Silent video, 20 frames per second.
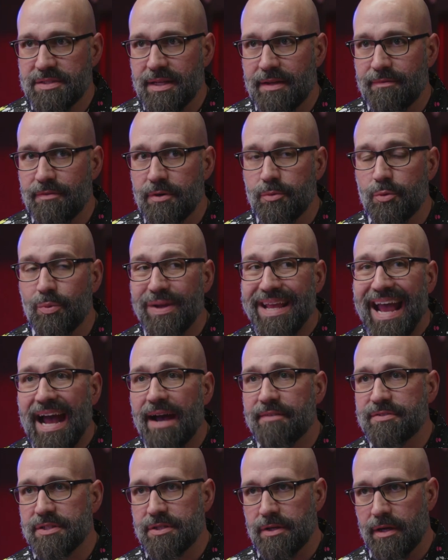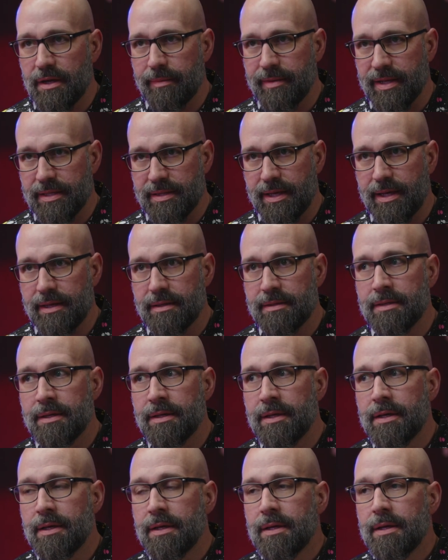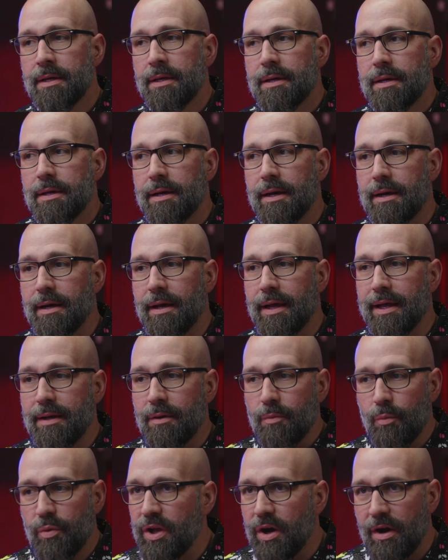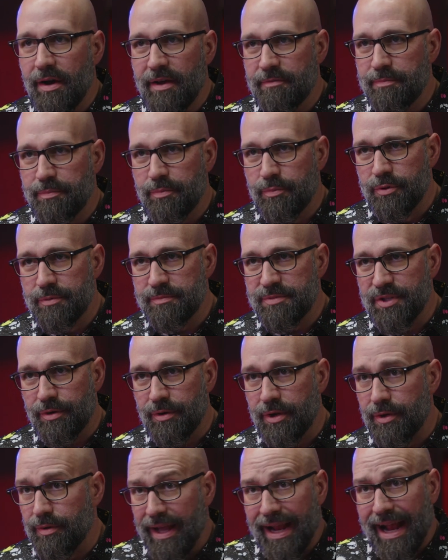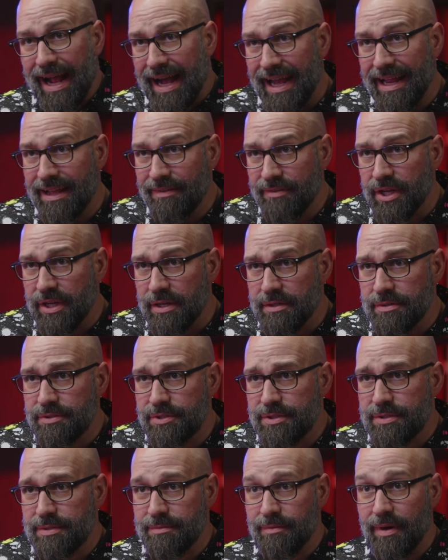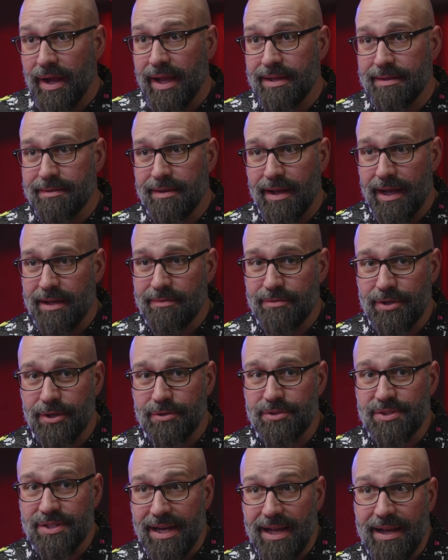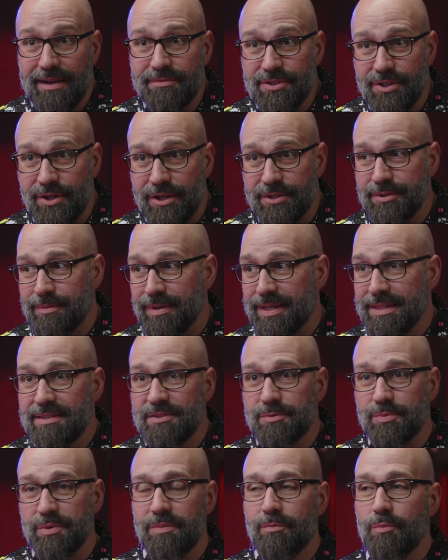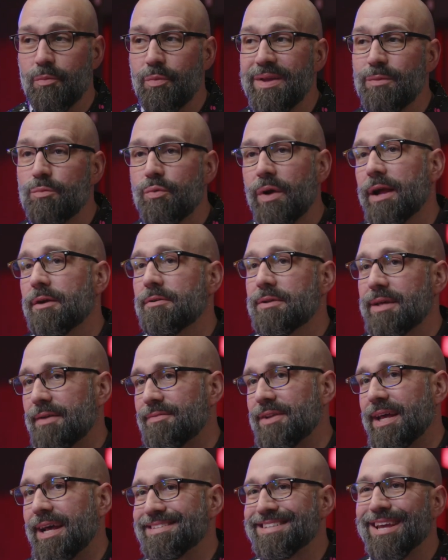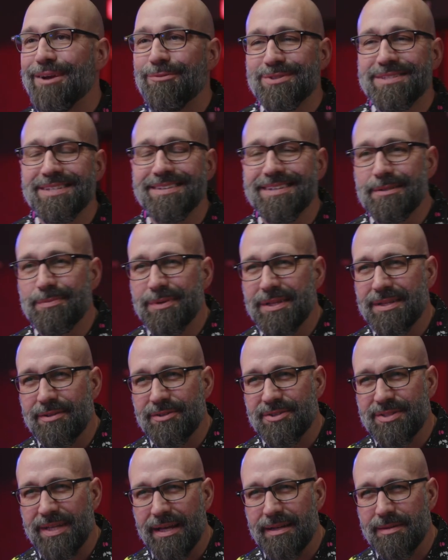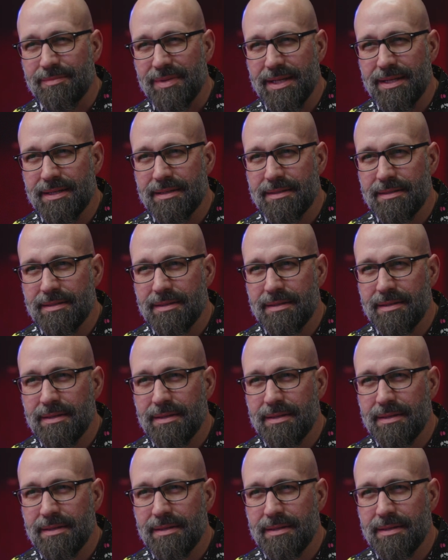is non-verbal. We have to talk about that. And we all have room to grow. Like, I have a coach, right? I have a coach that I have to talk to about this. We regularly have to ask, hey, what's it like to be on the other side of me?